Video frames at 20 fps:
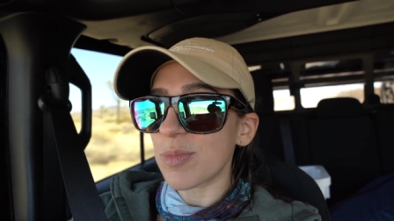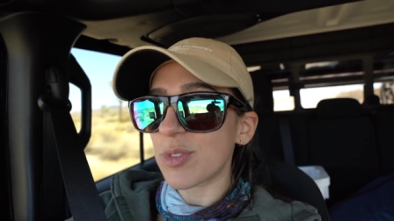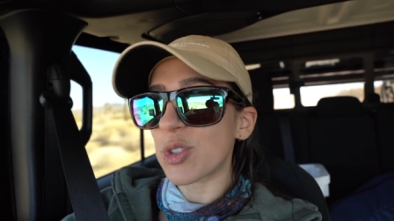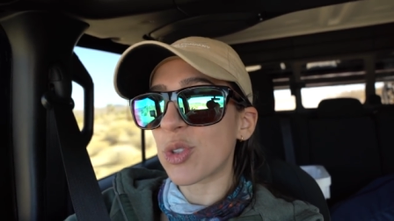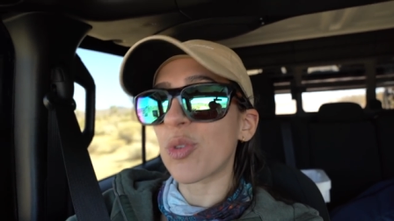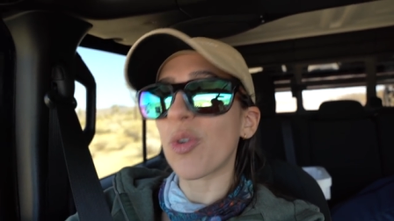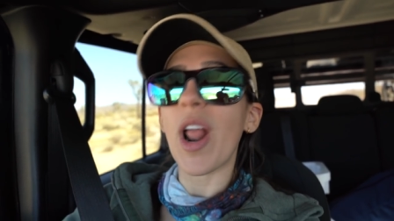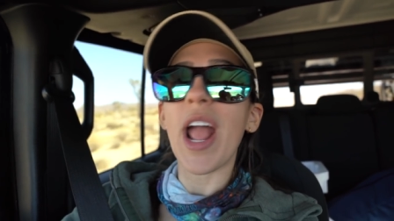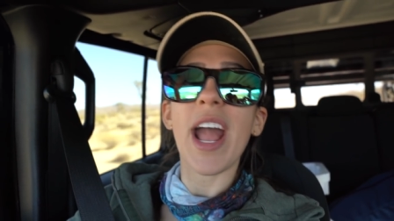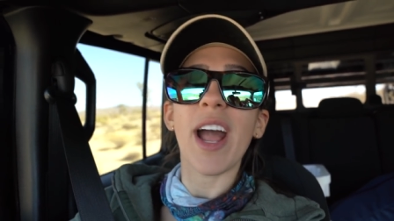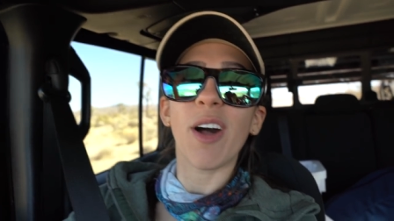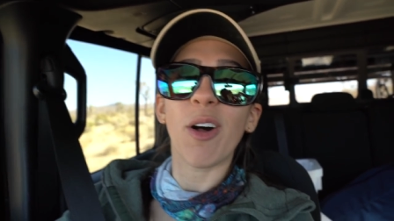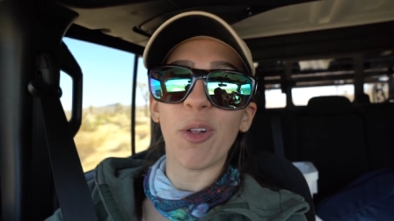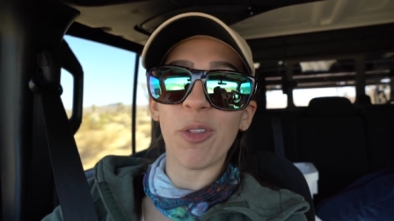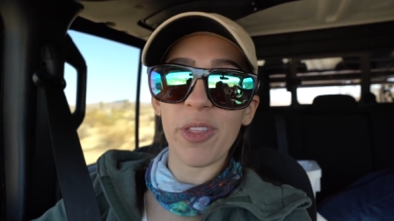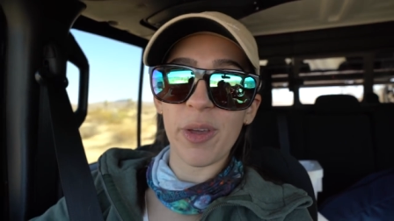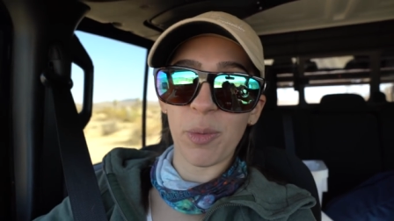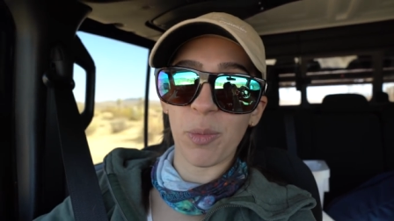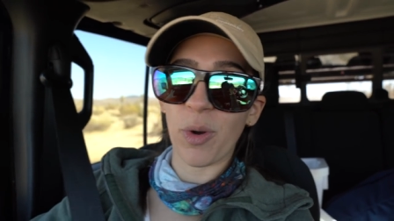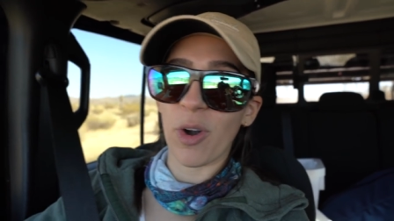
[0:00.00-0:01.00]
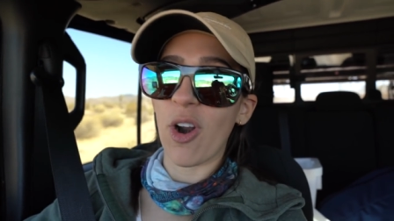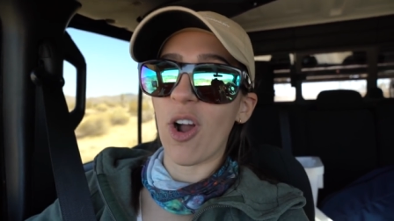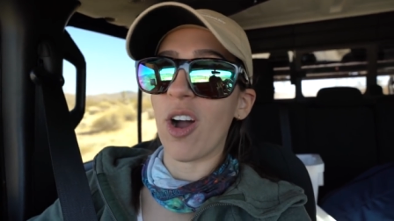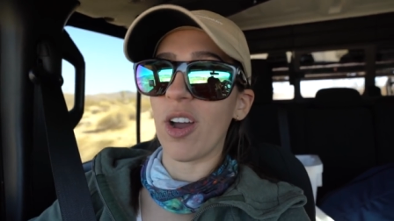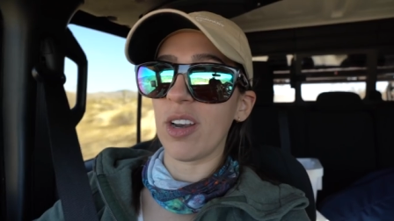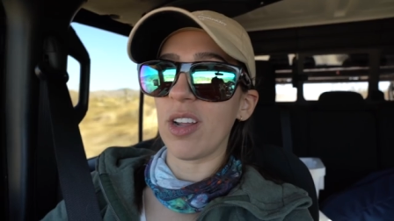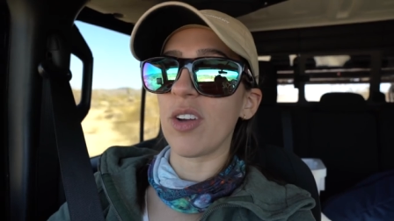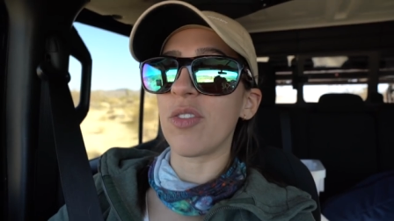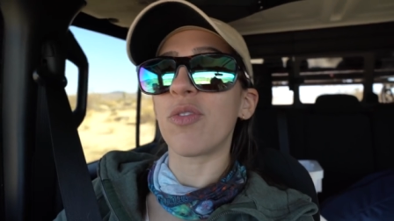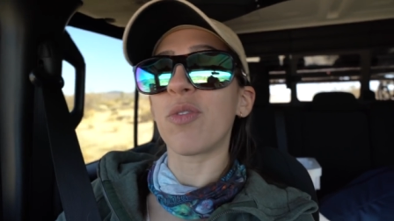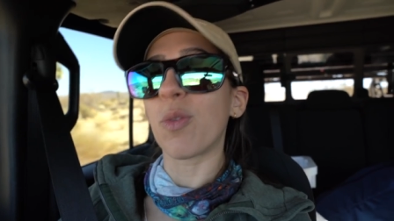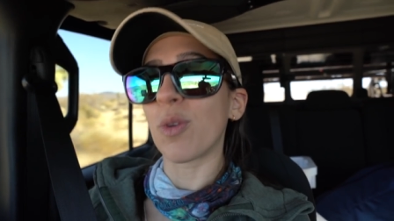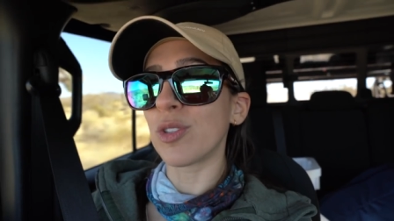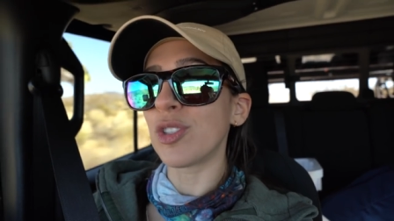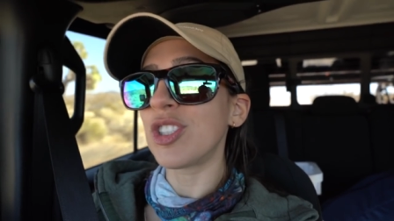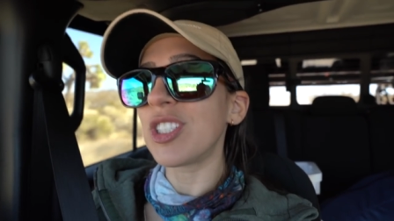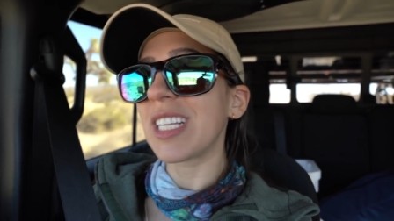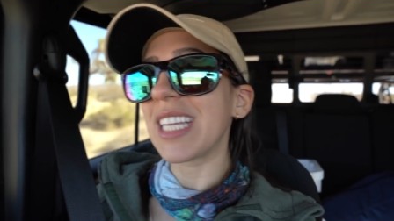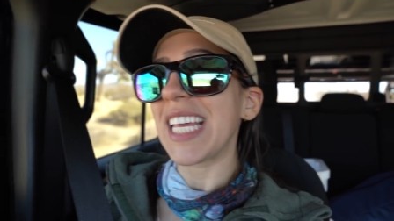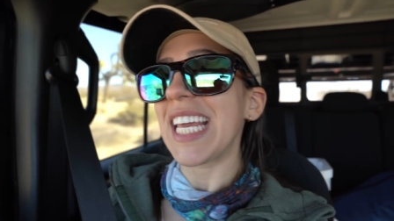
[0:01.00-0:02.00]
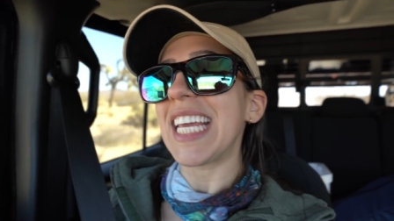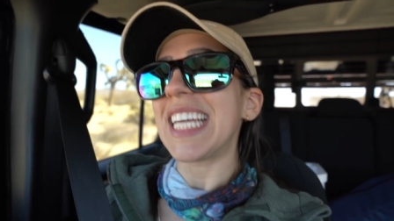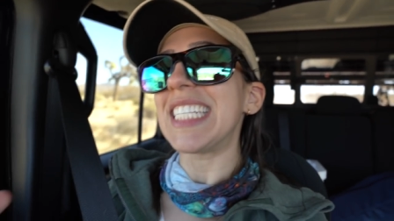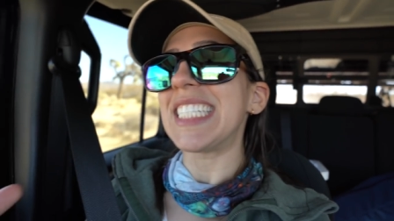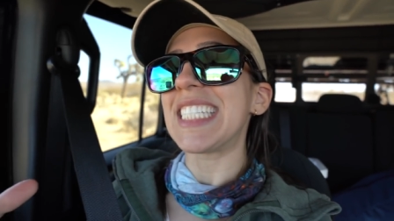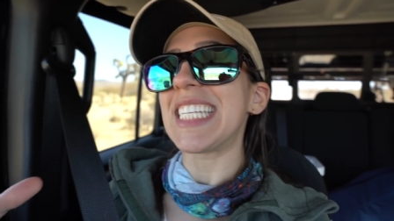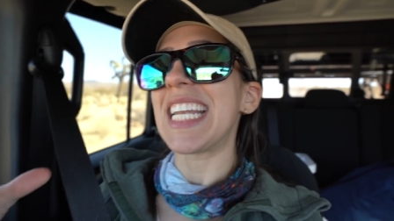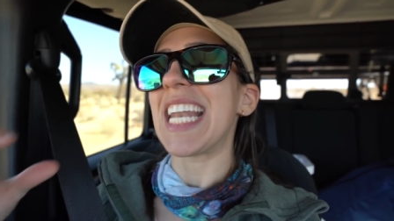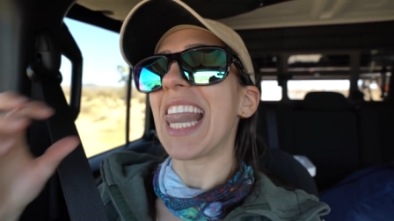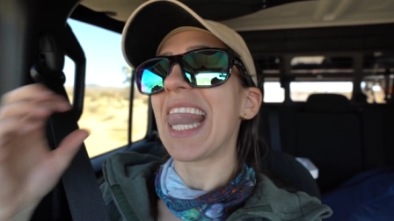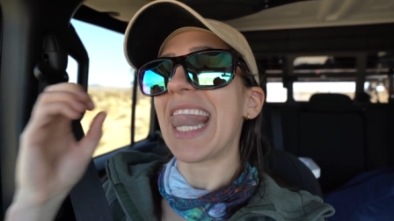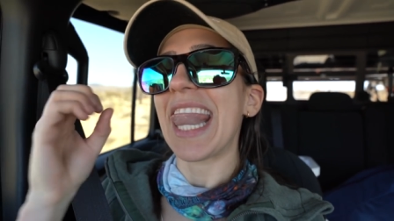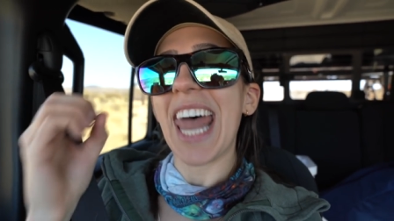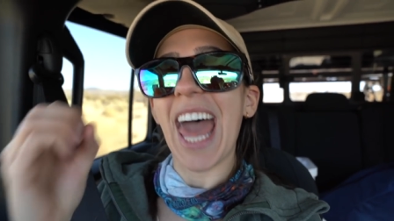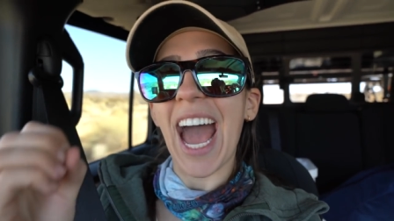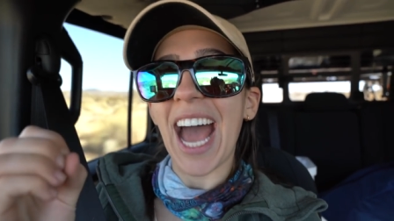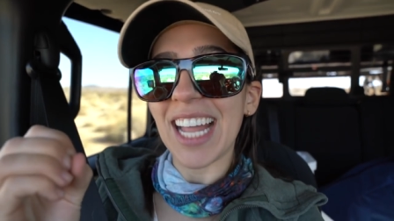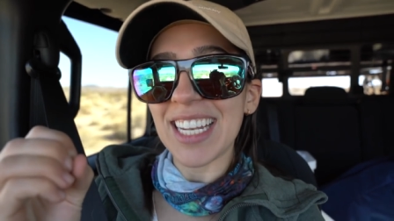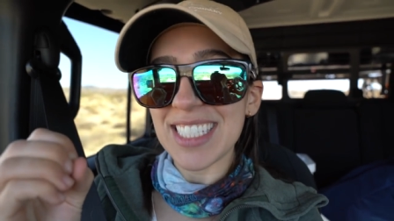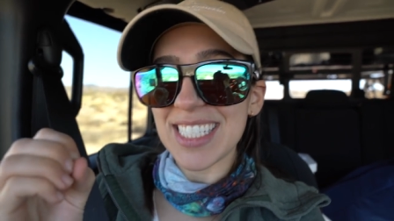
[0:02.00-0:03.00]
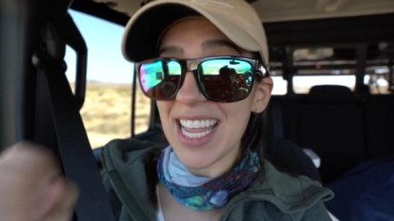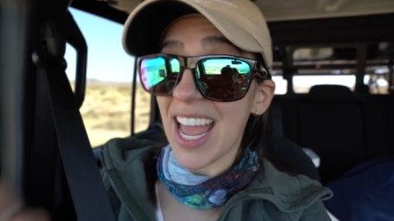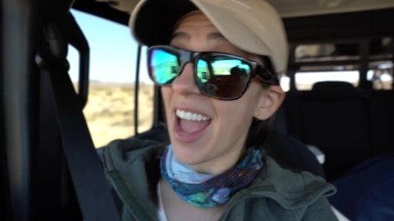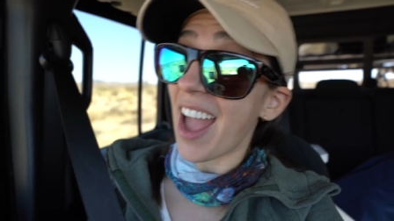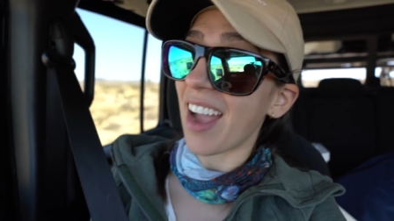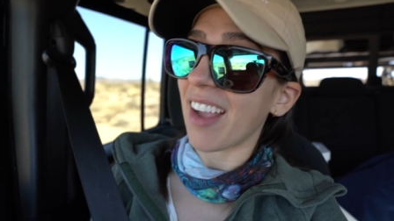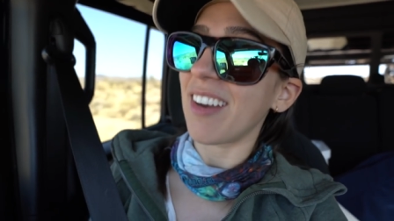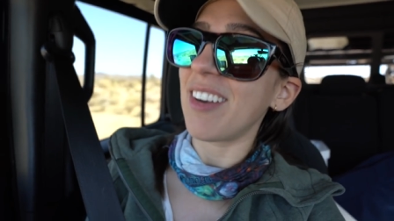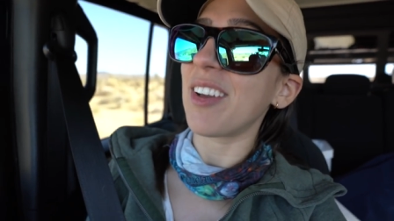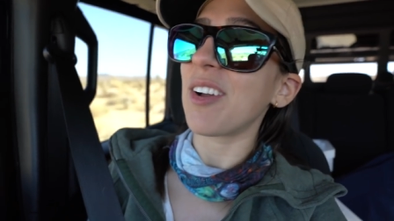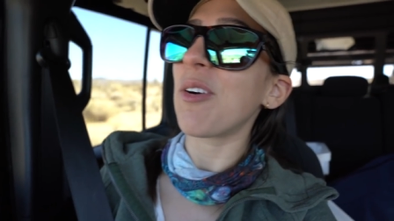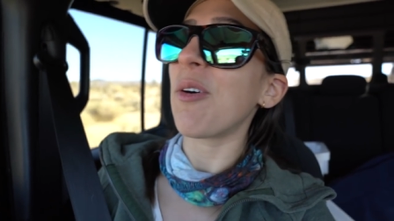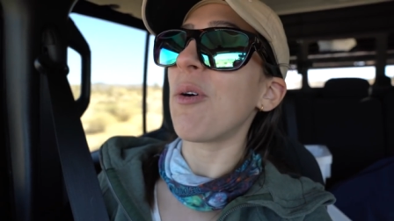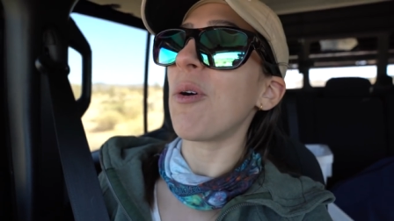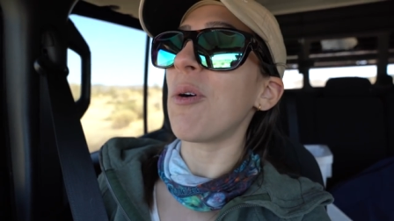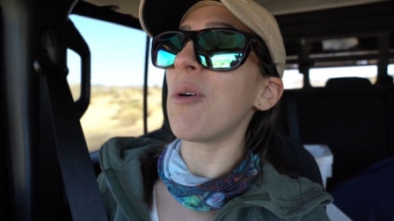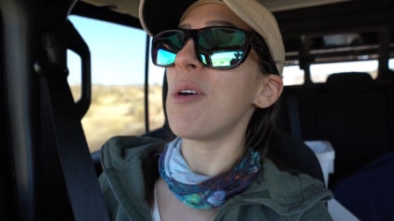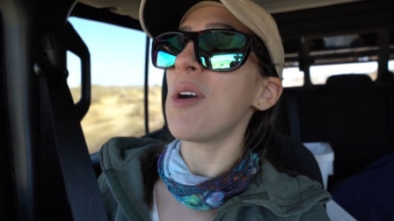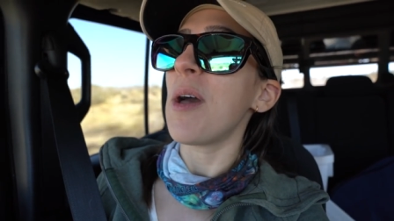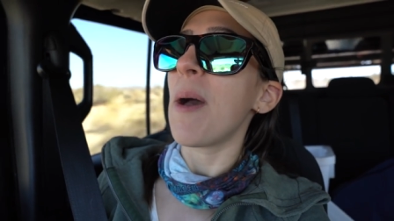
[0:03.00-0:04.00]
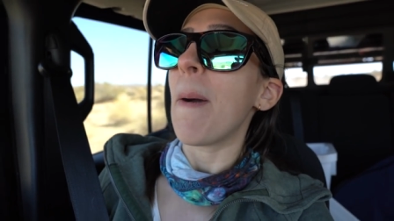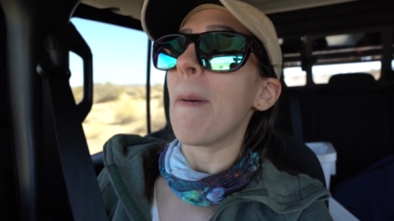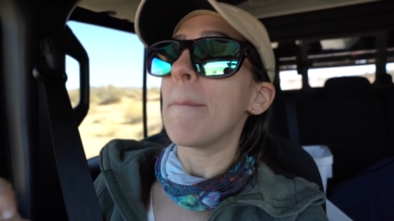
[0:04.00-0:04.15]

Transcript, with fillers: trail that we're on, unfortunately, isn't that technical,